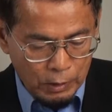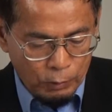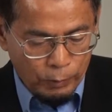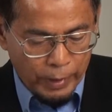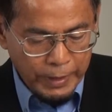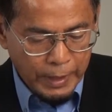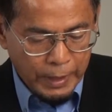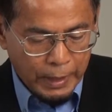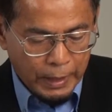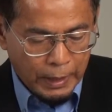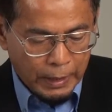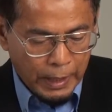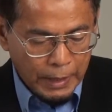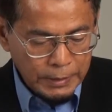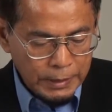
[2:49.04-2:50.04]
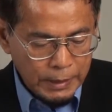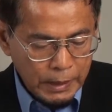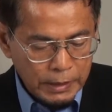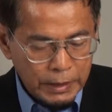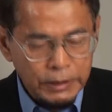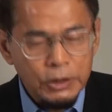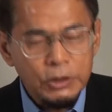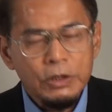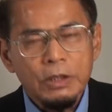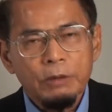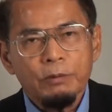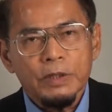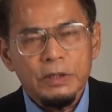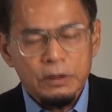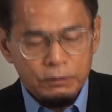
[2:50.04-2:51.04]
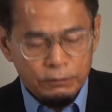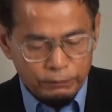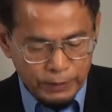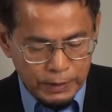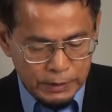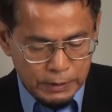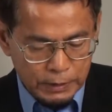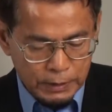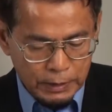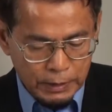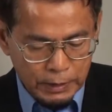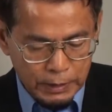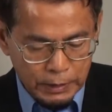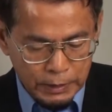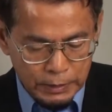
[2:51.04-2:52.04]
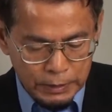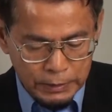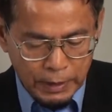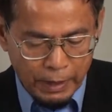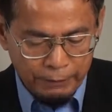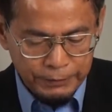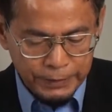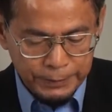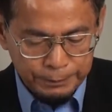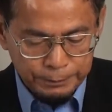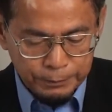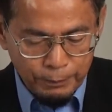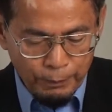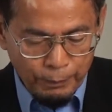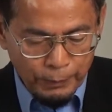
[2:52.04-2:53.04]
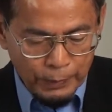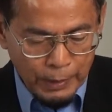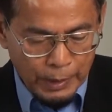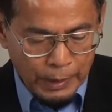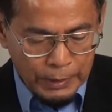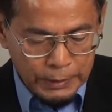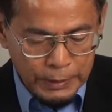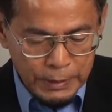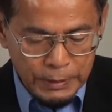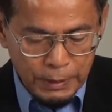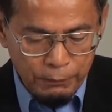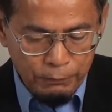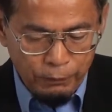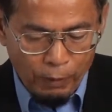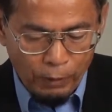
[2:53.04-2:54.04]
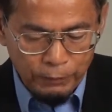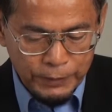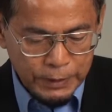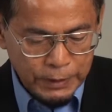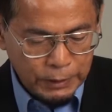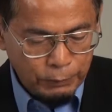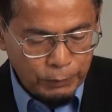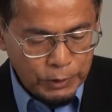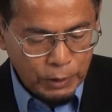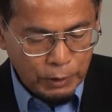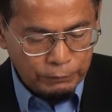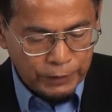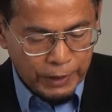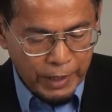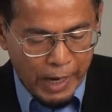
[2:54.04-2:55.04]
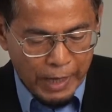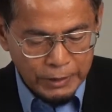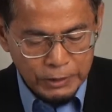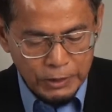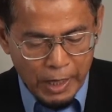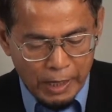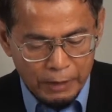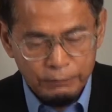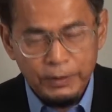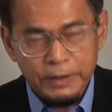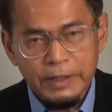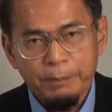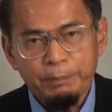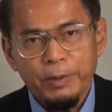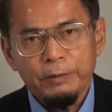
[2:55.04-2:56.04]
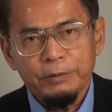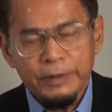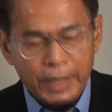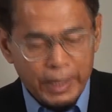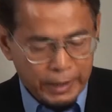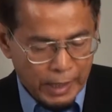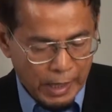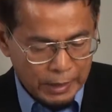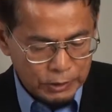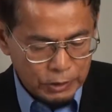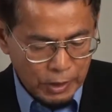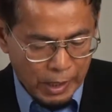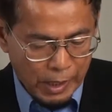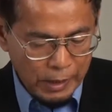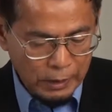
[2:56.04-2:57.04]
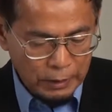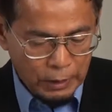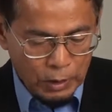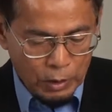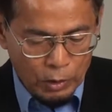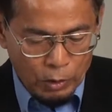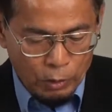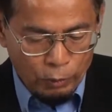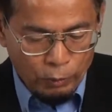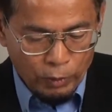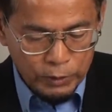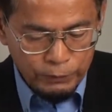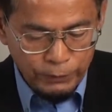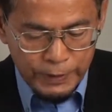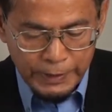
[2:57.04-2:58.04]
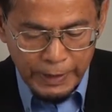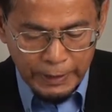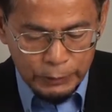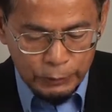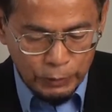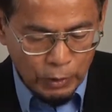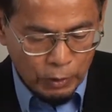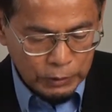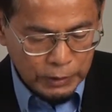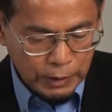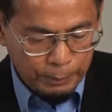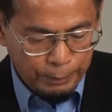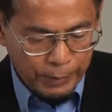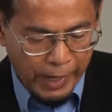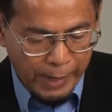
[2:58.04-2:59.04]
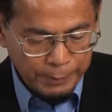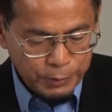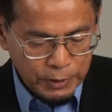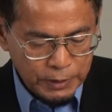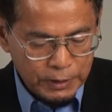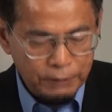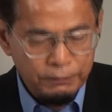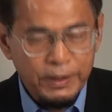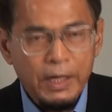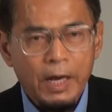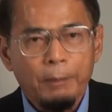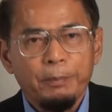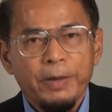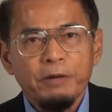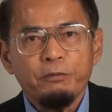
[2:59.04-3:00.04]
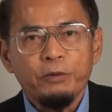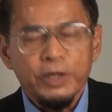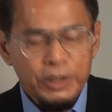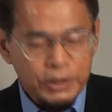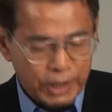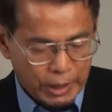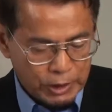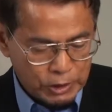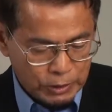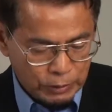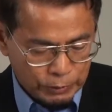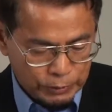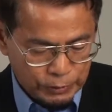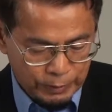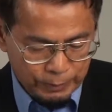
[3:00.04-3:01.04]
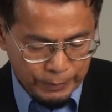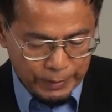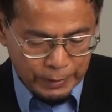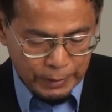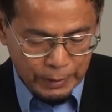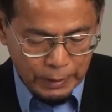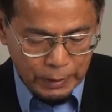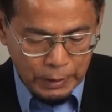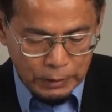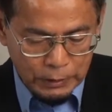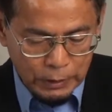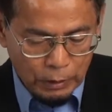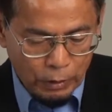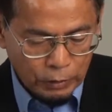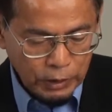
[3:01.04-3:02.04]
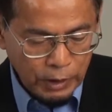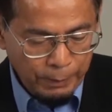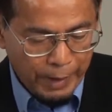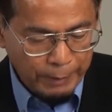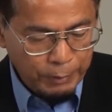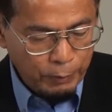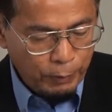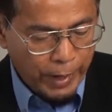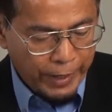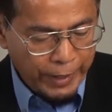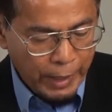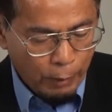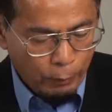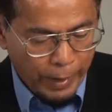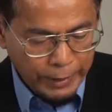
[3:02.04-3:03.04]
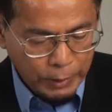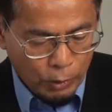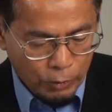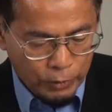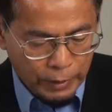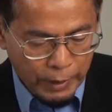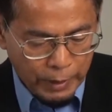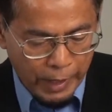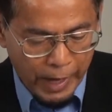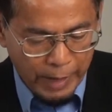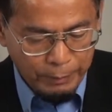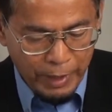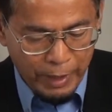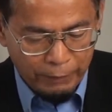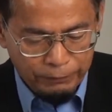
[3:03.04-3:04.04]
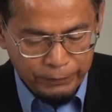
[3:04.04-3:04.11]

when classical conditioning was first discovered. This involved the situation of a young child. For example, we take a young child who was first taken to a doctor, perhaps receiving a painful injection or treatment. The doctor might be wearing a white coat and be a